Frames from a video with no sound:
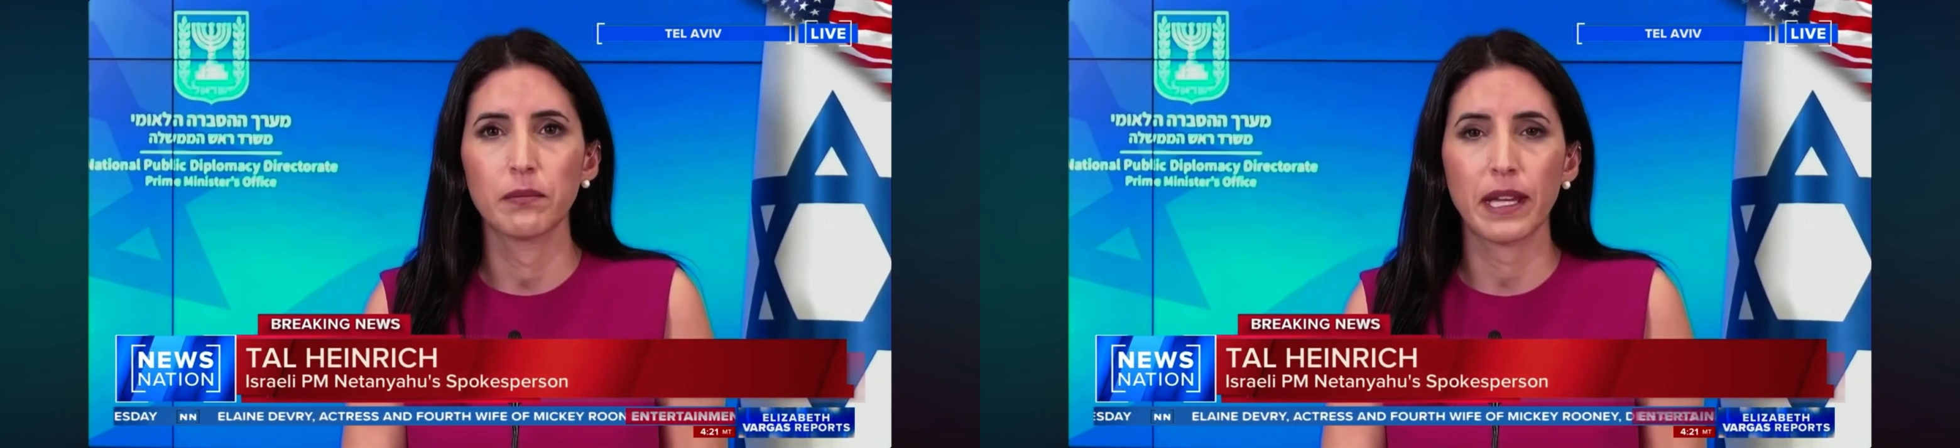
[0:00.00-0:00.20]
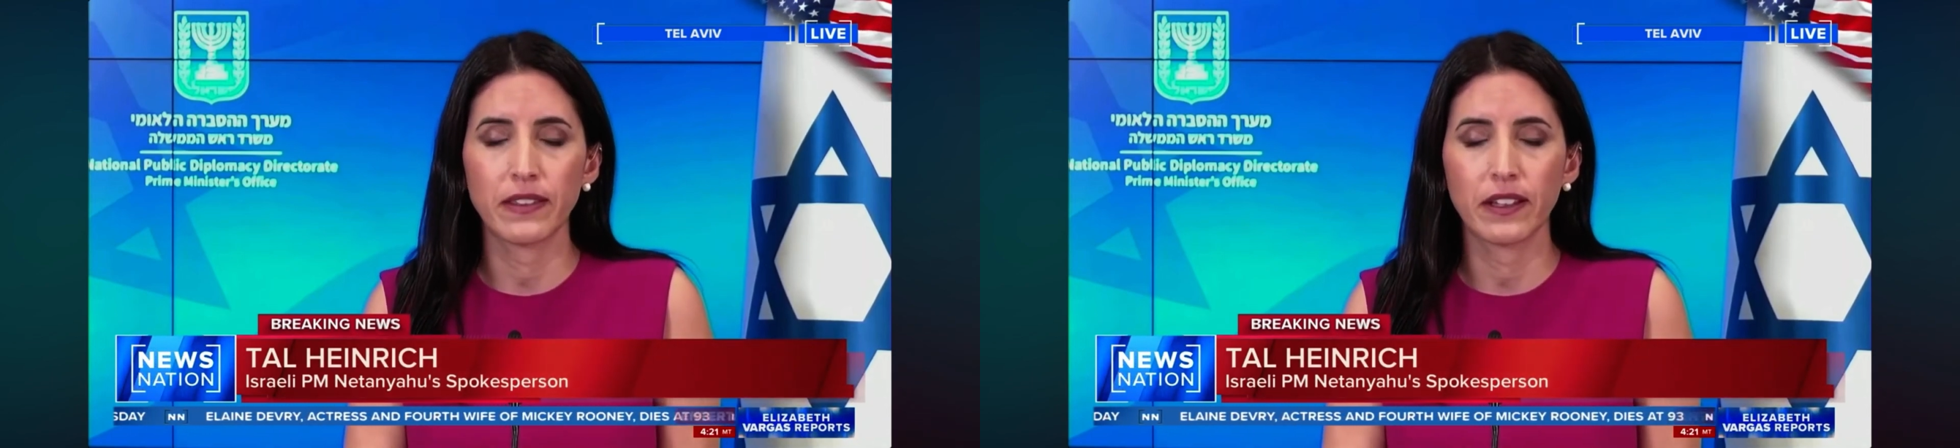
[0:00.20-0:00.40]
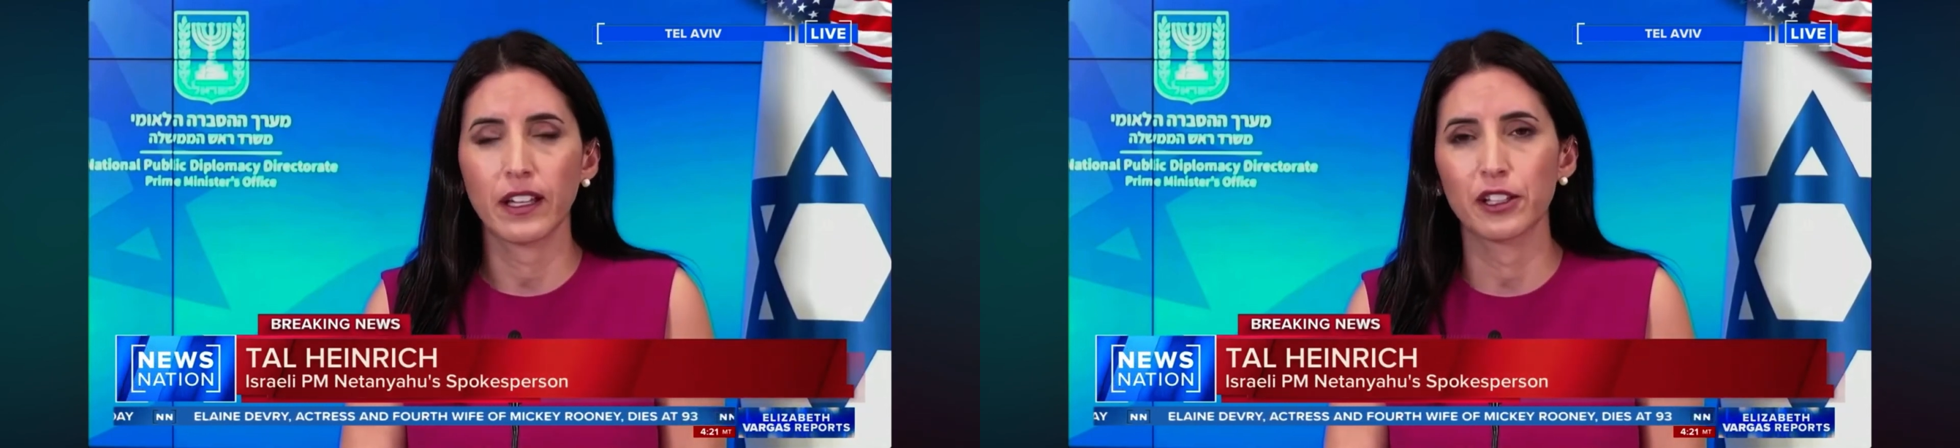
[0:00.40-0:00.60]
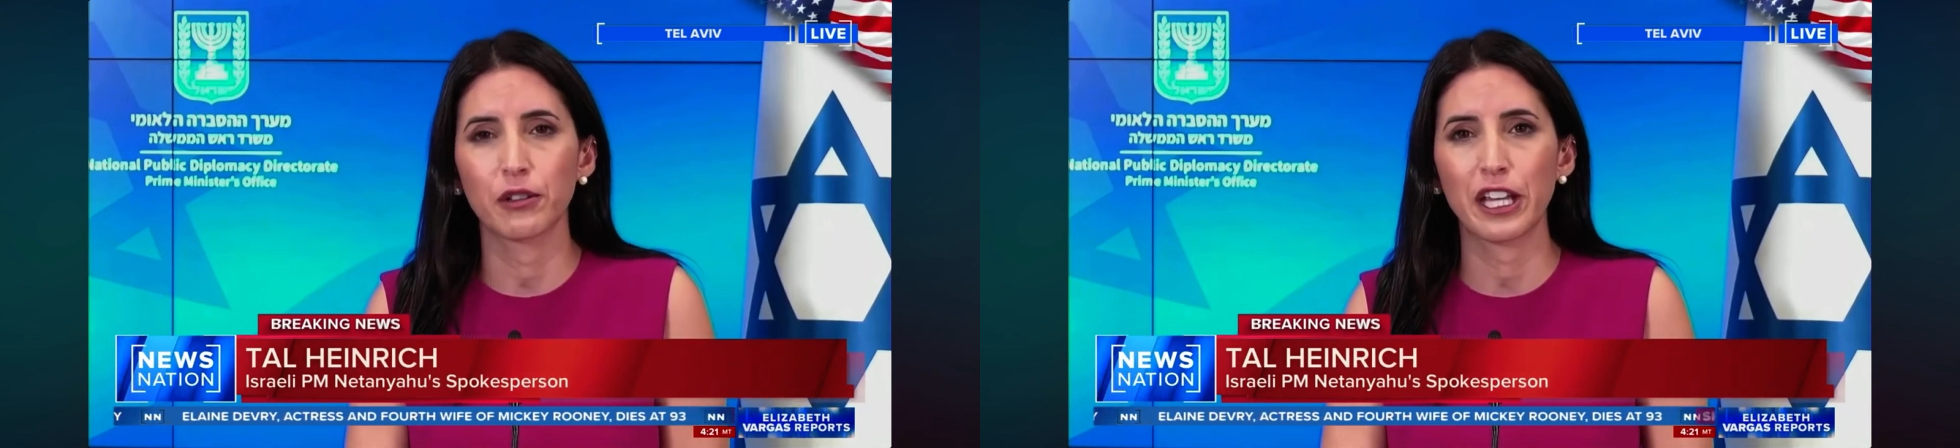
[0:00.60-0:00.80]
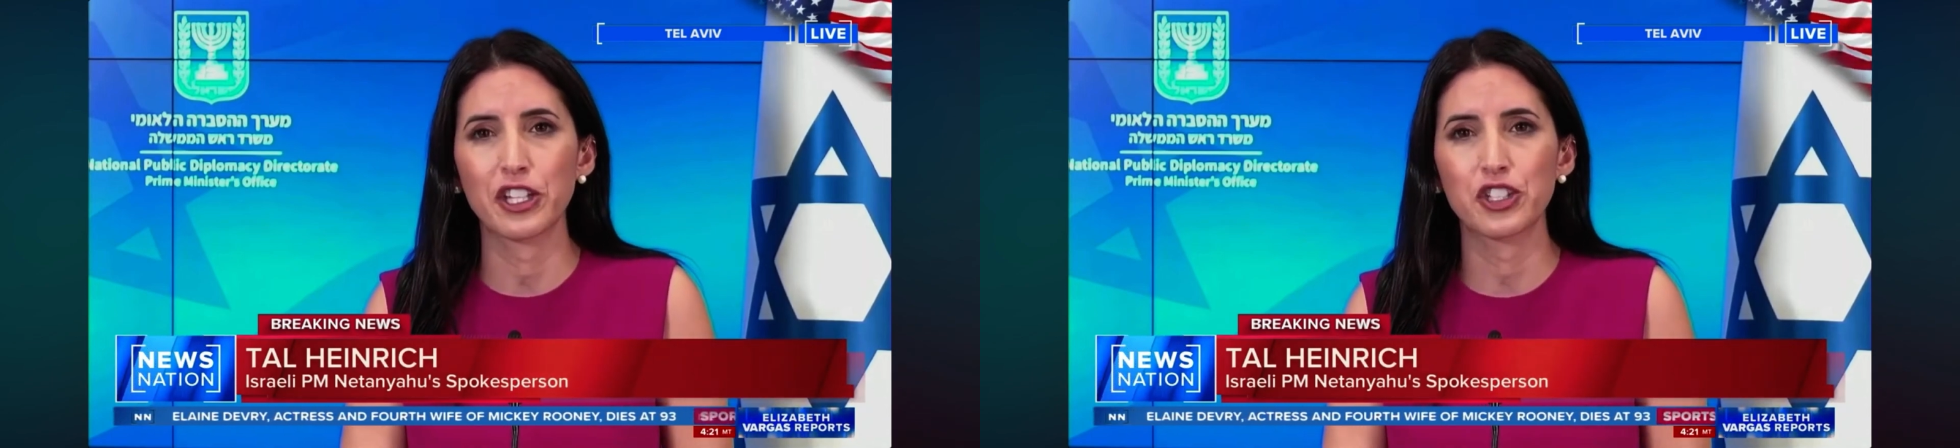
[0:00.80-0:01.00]
make the
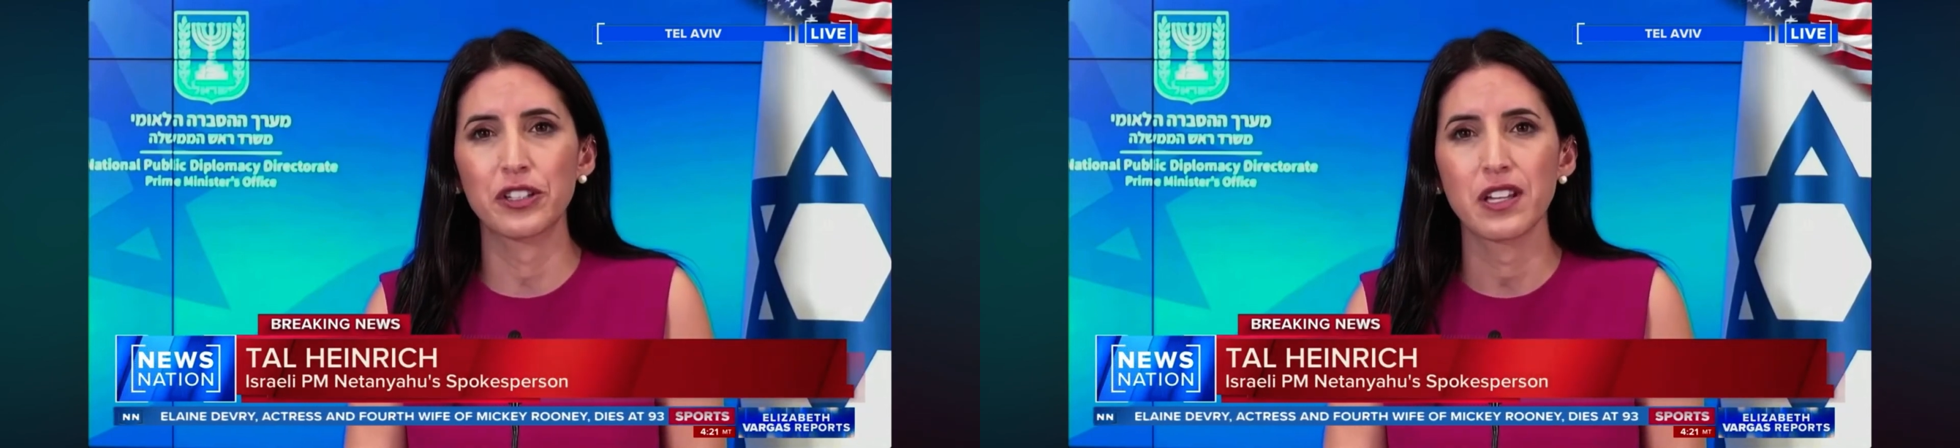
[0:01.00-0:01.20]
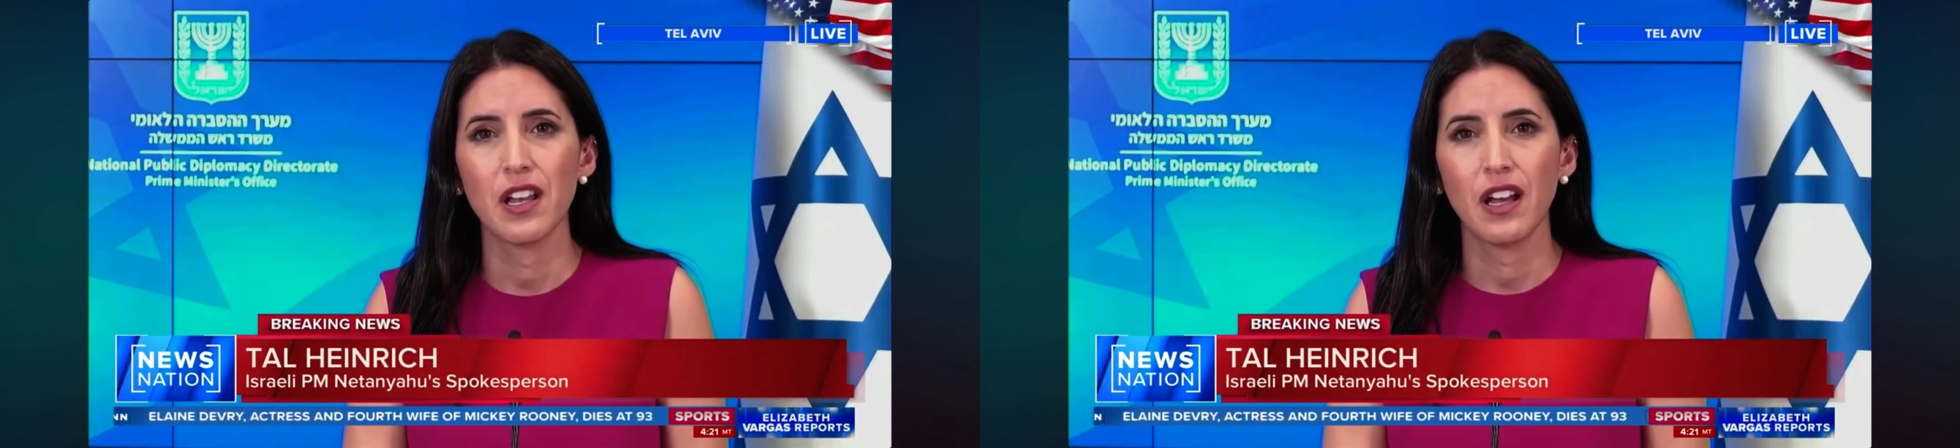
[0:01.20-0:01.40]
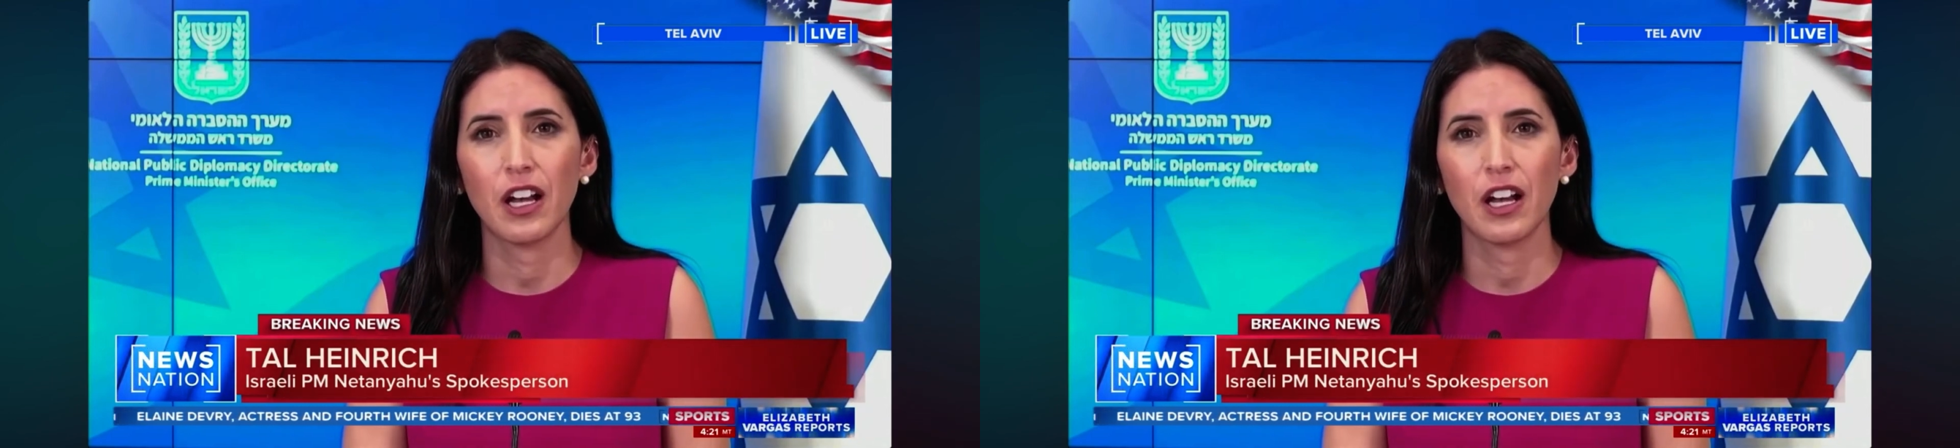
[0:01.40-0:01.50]
calculations,